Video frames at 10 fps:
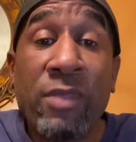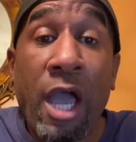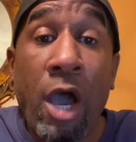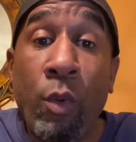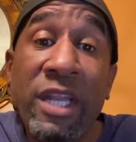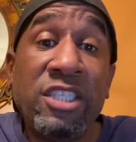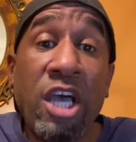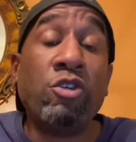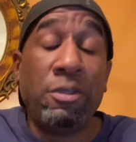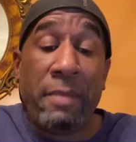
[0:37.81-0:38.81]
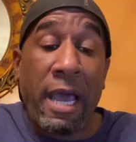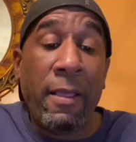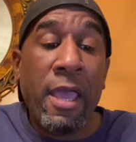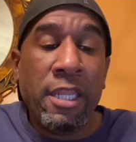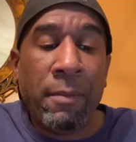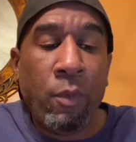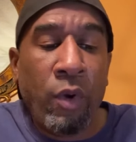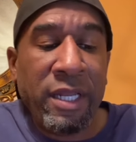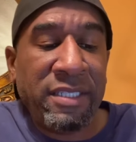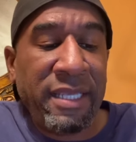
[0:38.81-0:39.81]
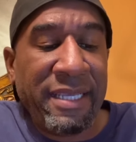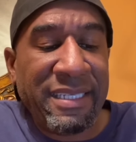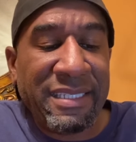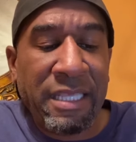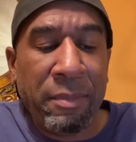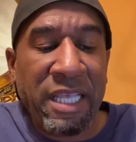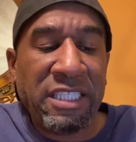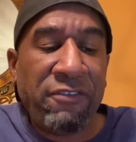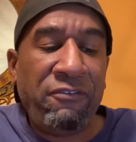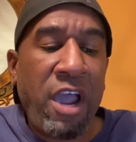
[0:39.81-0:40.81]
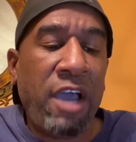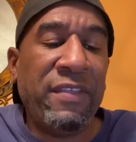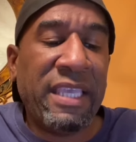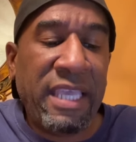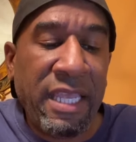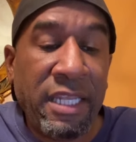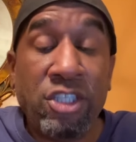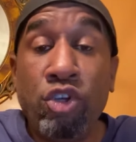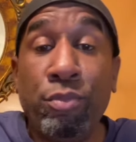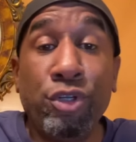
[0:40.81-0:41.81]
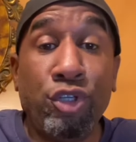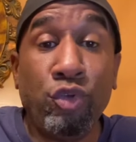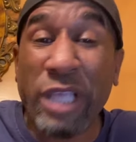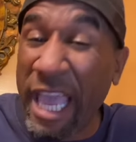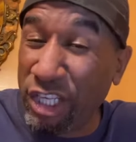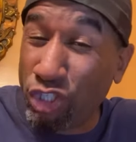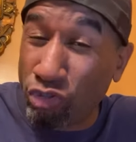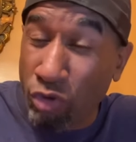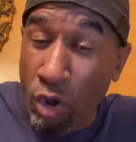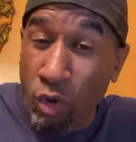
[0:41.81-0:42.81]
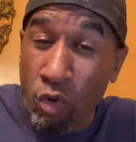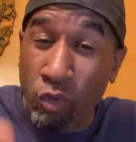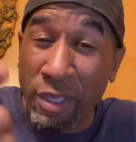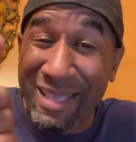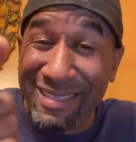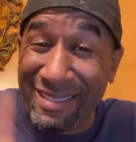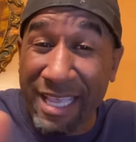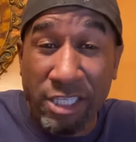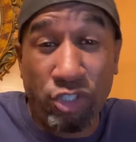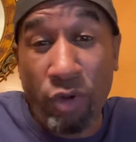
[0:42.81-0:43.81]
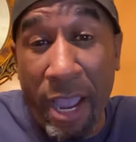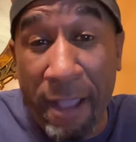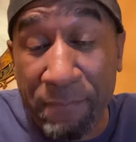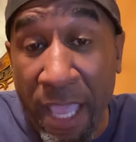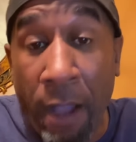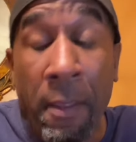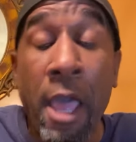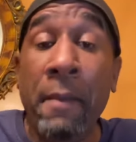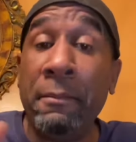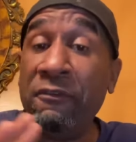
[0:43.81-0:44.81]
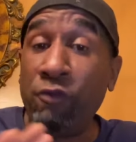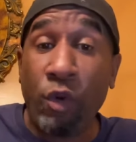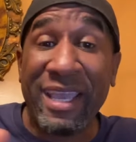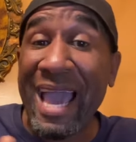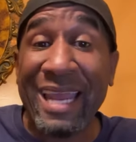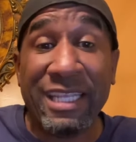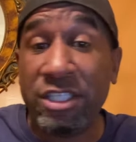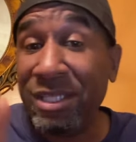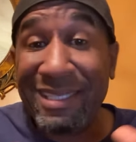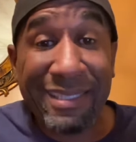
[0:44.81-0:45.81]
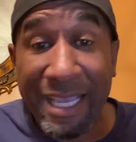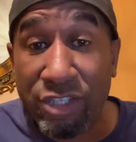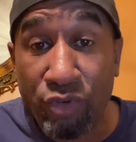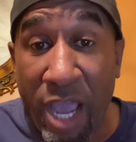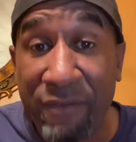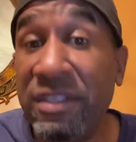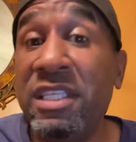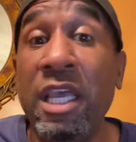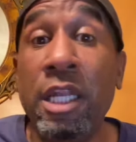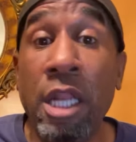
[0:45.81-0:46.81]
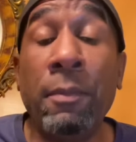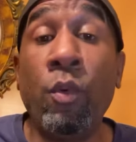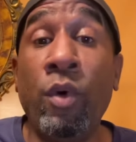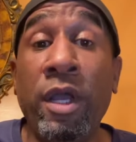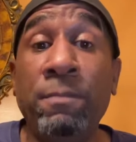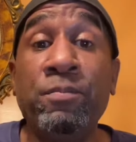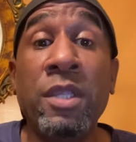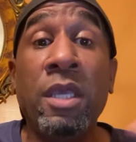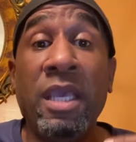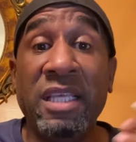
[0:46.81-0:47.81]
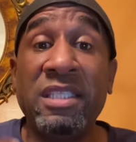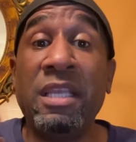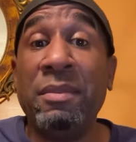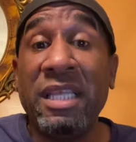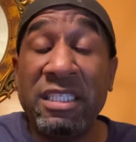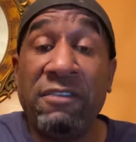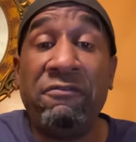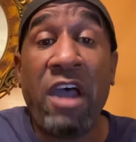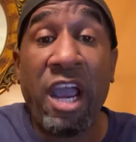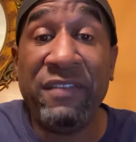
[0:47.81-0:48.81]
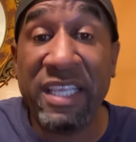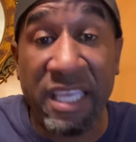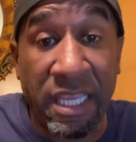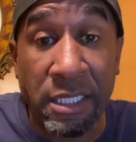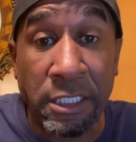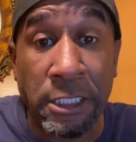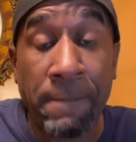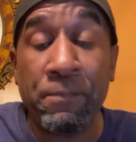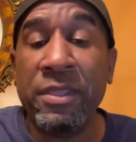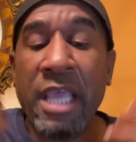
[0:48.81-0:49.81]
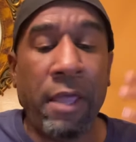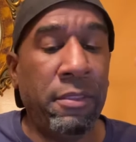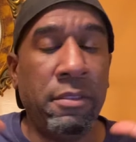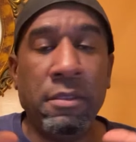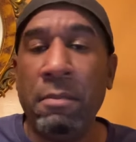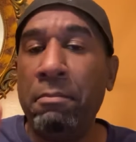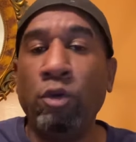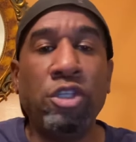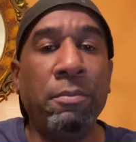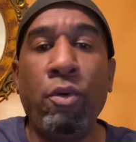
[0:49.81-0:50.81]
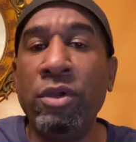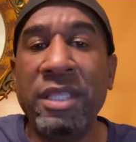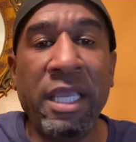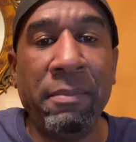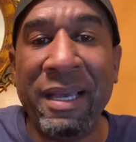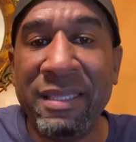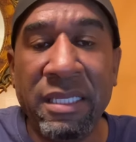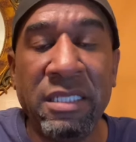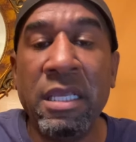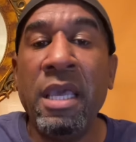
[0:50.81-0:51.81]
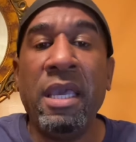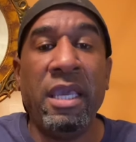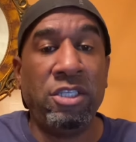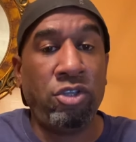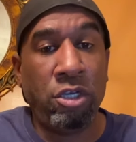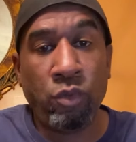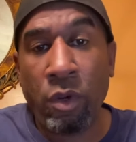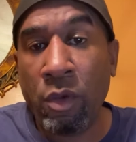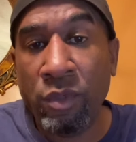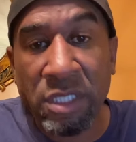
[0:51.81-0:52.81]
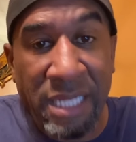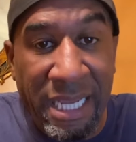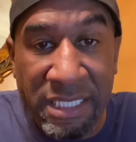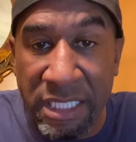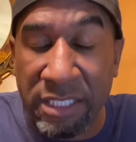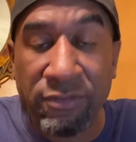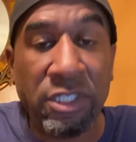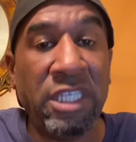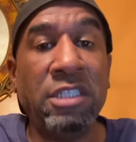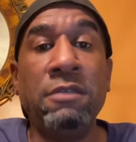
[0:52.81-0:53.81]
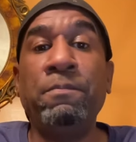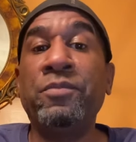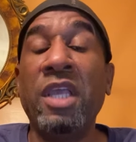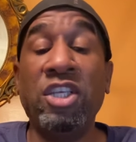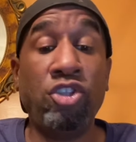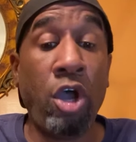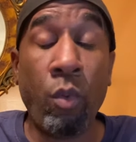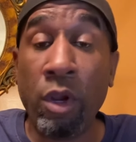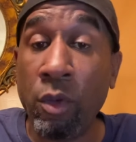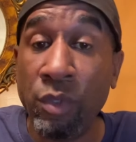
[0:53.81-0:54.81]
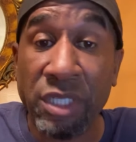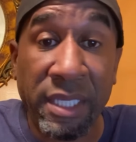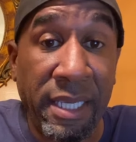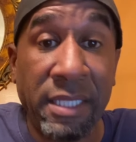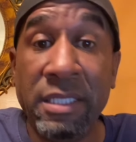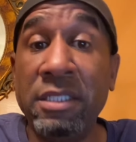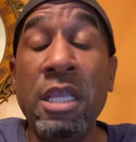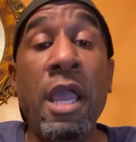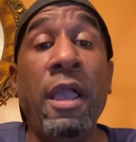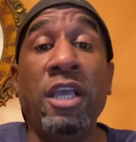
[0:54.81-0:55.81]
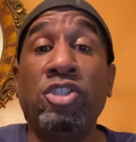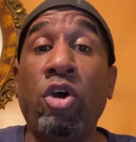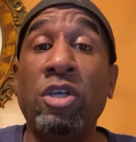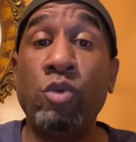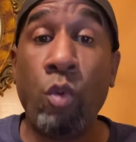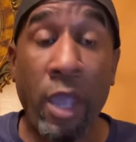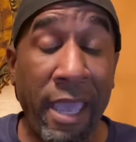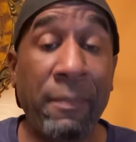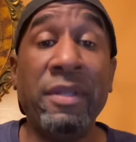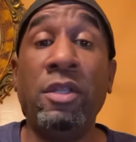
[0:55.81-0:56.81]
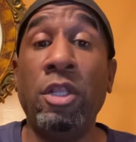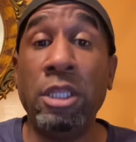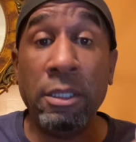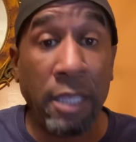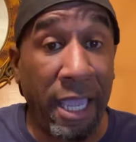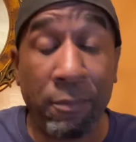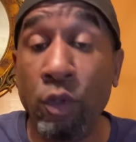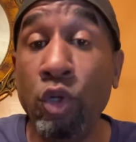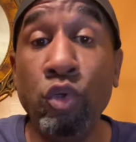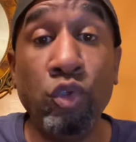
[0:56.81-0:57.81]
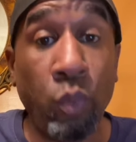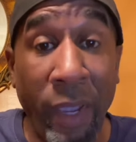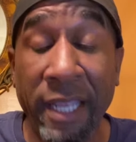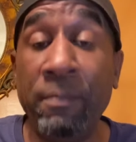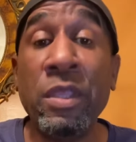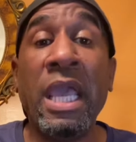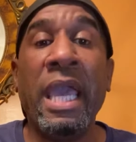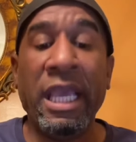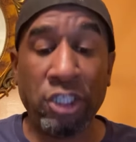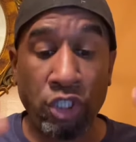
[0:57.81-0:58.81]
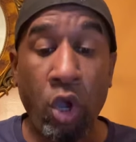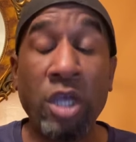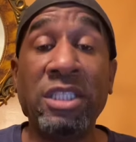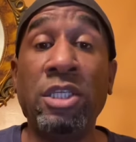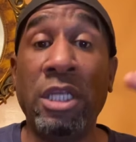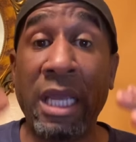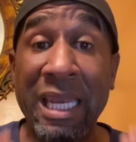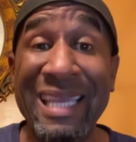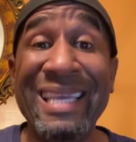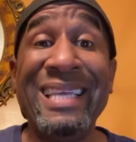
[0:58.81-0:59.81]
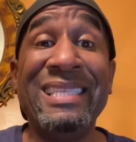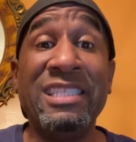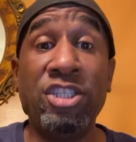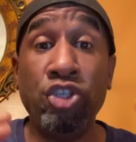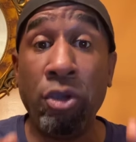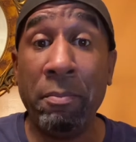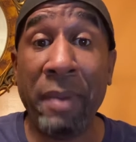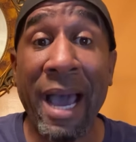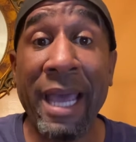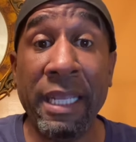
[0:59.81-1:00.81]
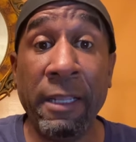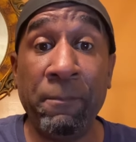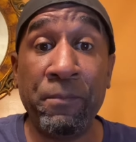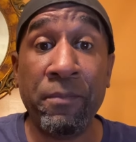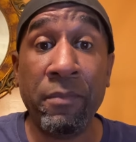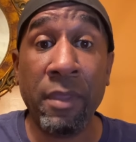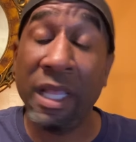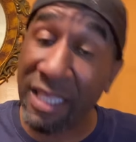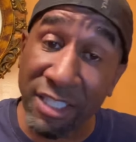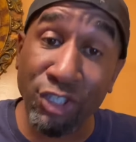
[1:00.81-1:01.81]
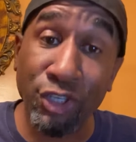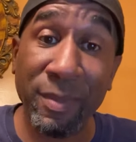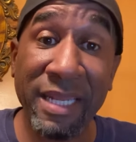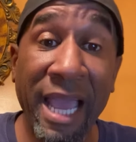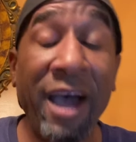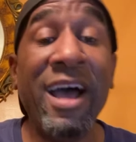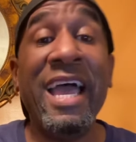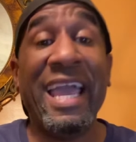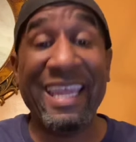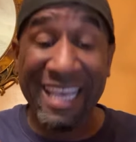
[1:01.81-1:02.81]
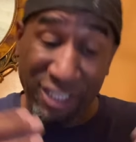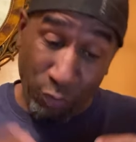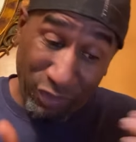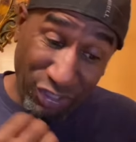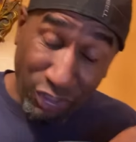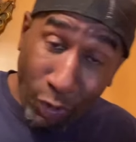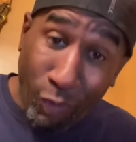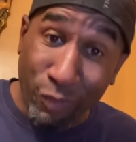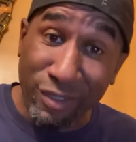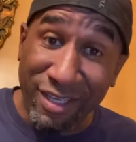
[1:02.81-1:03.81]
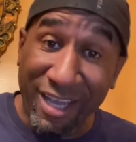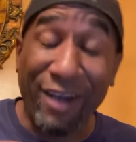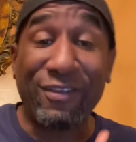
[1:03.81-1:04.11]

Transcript: what it talks about. Number one, it says it stimulates the fire of the kidney to produce a strong sex drive. Now, before we got into the sex drive, it said, number one, it stimulates the fire of the kidneys. Now, most important thing about this, it starts working with your digestive system. It starts working with your kidneys. It starts helping to help you lose weight. It starts to cleanse your body. Listen to me now. And as a result of